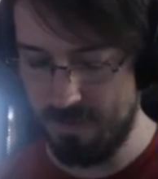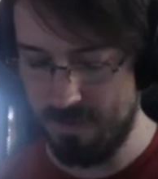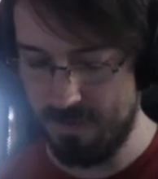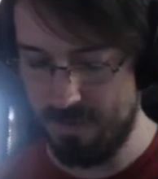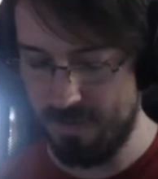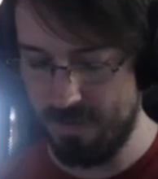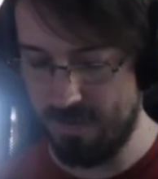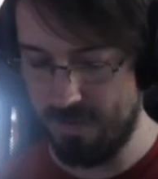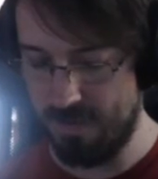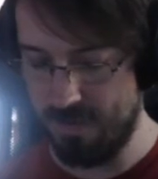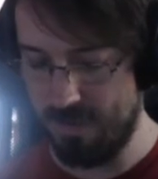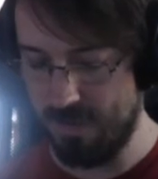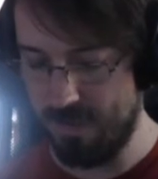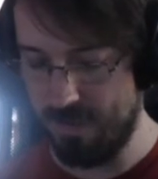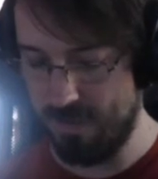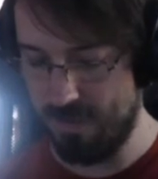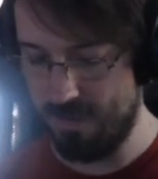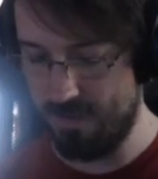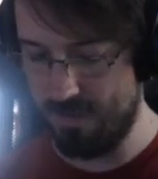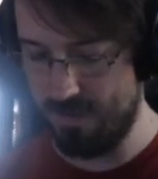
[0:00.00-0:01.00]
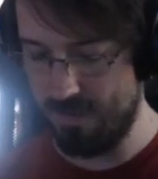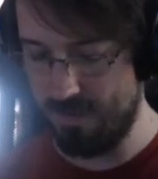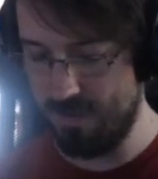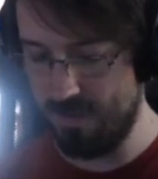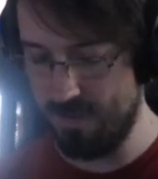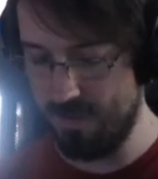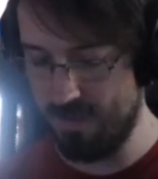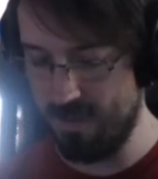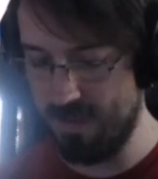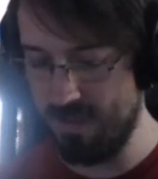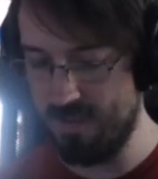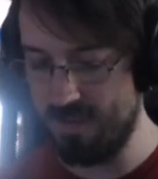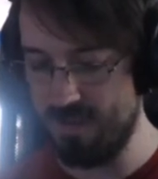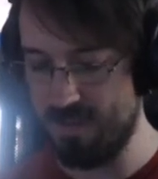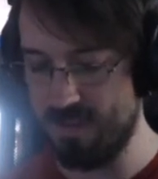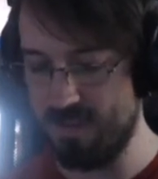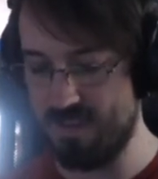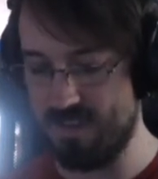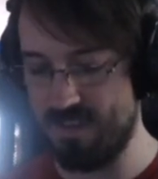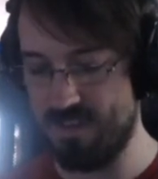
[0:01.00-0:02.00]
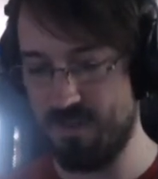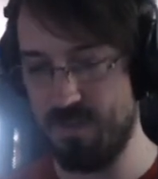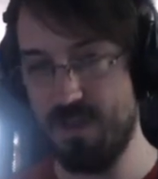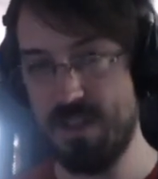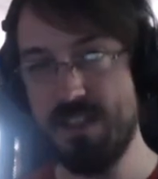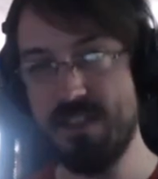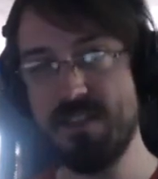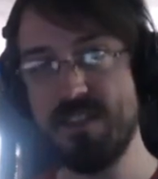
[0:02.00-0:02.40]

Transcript: out of the hat. It is, well,